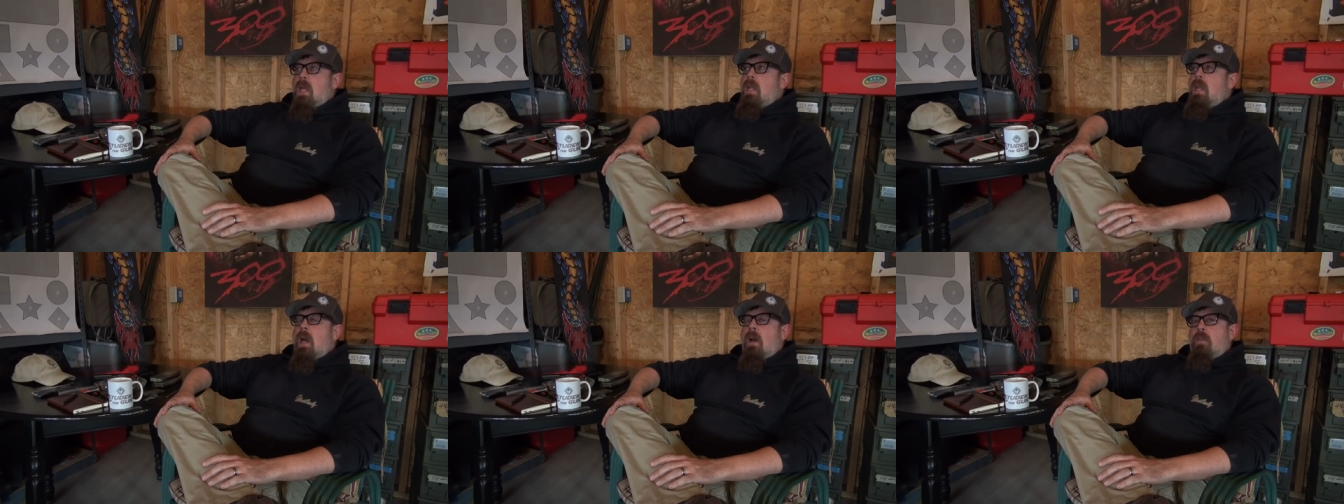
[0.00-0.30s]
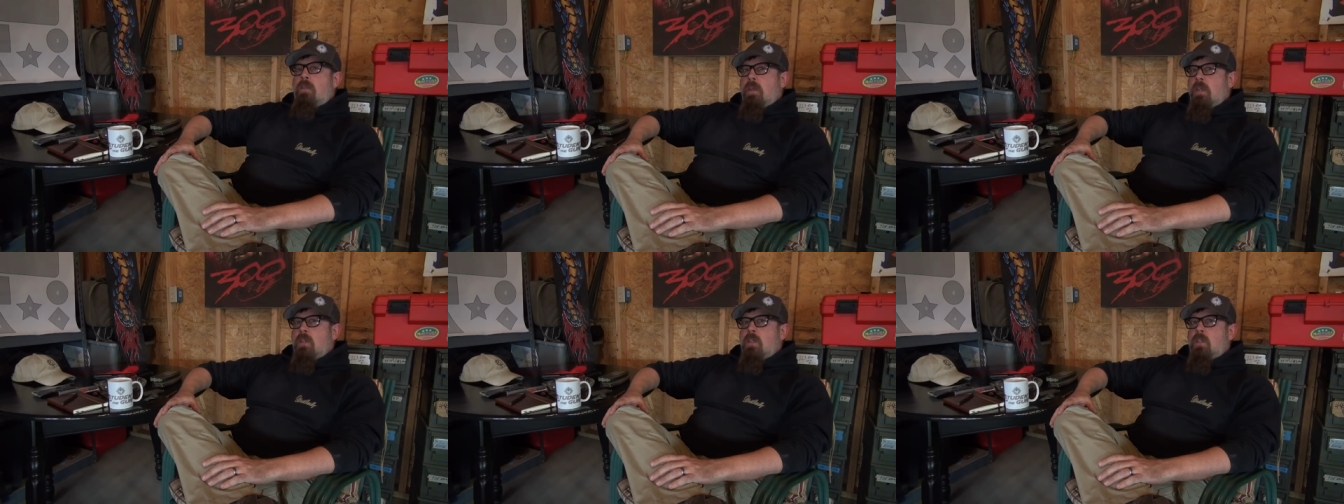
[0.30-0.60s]

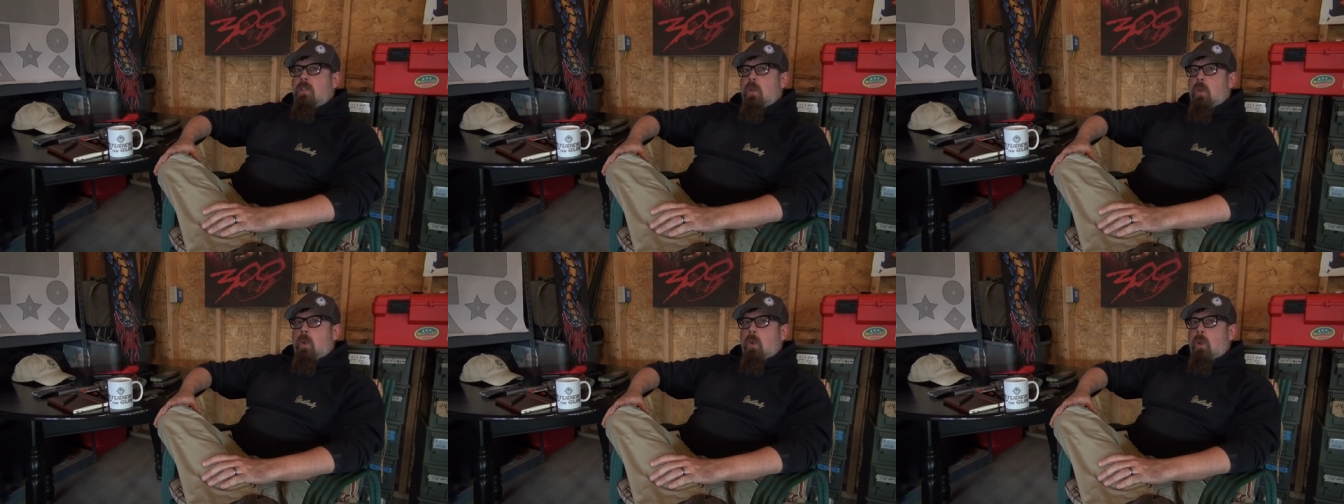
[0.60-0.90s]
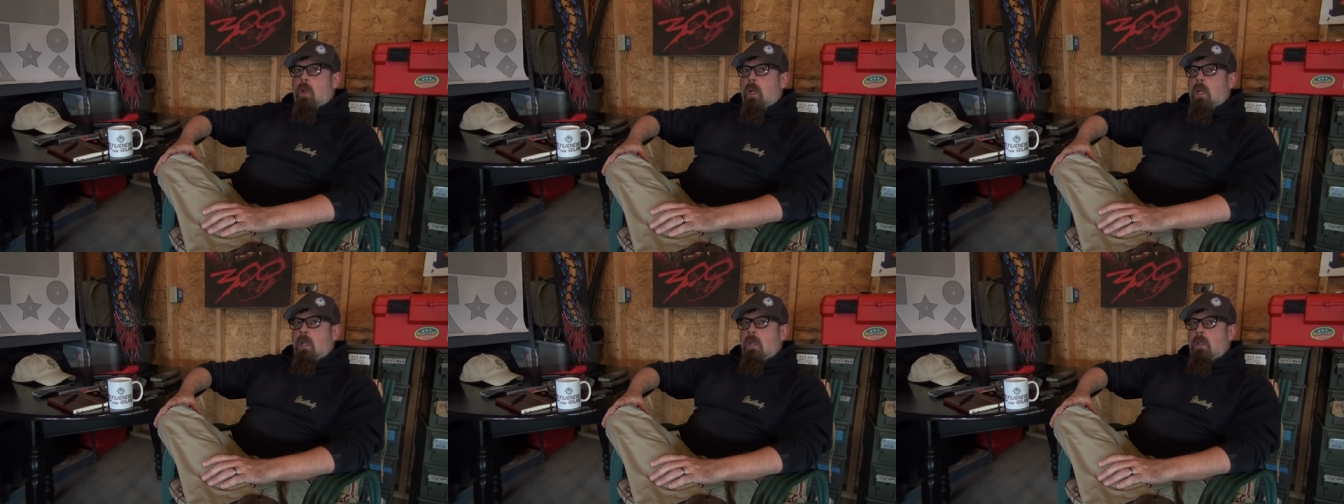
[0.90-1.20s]
Now, this
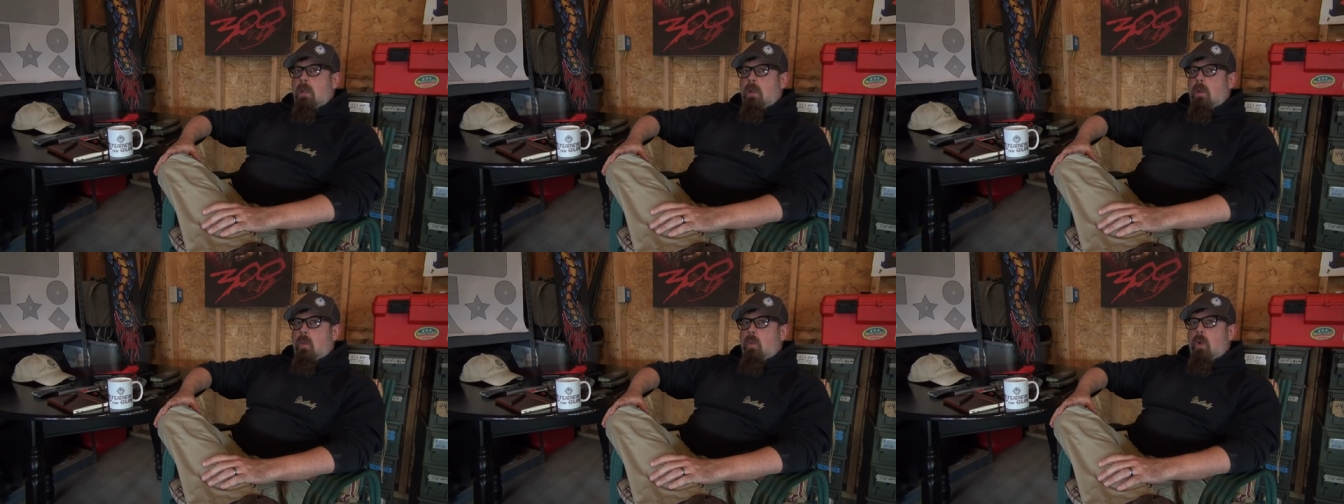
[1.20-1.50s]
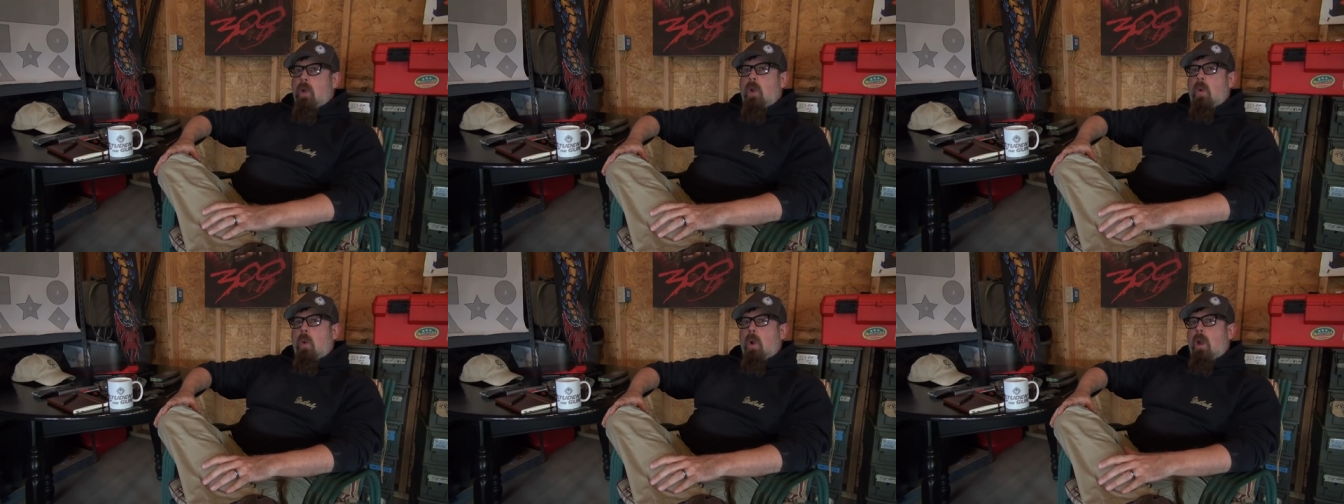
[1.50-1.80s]
story
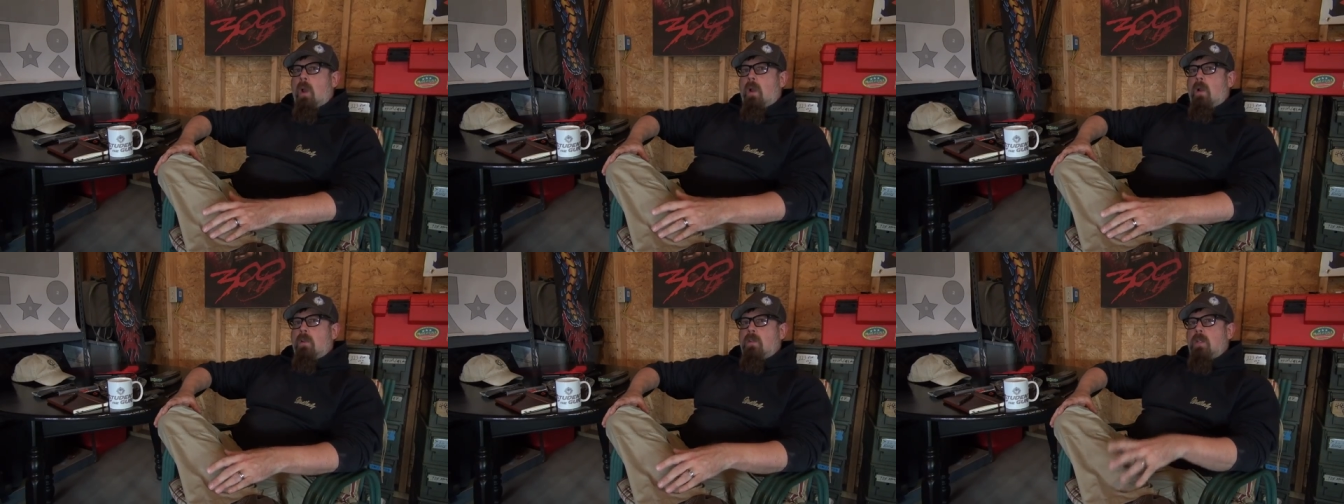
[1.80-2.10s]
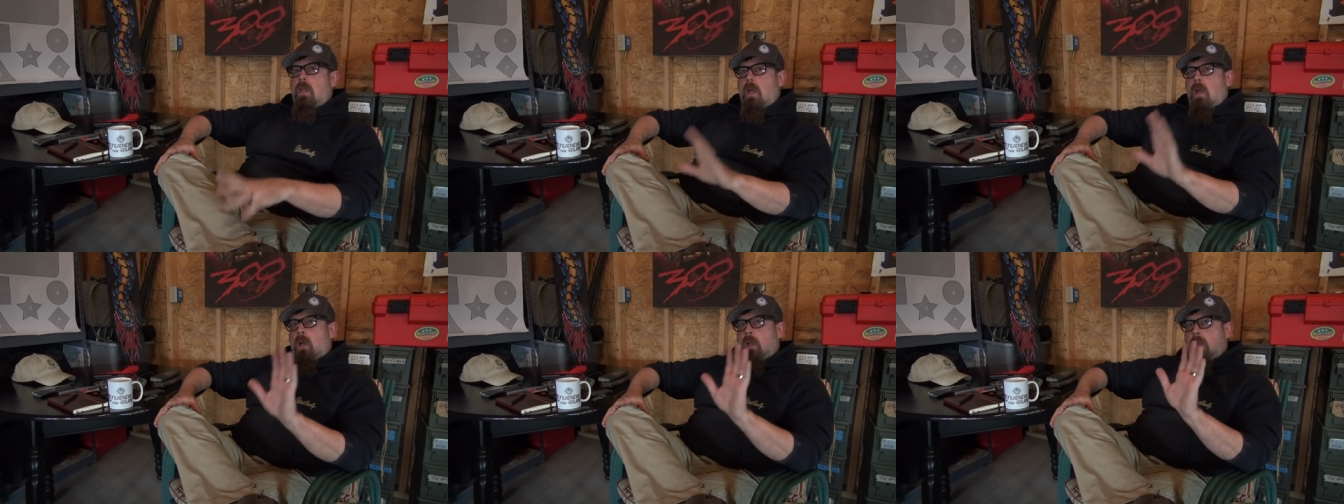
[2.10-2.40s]
requires